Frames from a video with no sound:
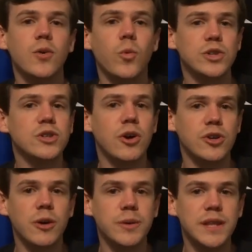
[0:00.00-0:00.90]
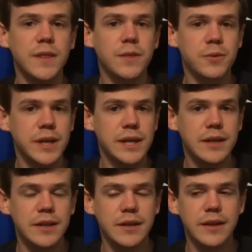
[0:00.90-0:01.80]
what's going on with E3
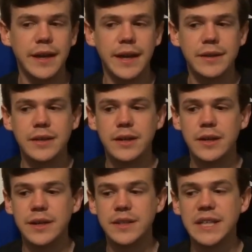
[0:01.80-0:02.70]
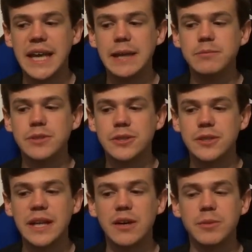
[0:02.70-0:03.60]
and uh, and the games
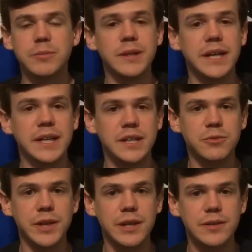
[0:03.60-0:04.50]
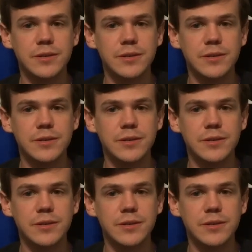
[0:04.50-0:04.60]
that I'll be playing next week.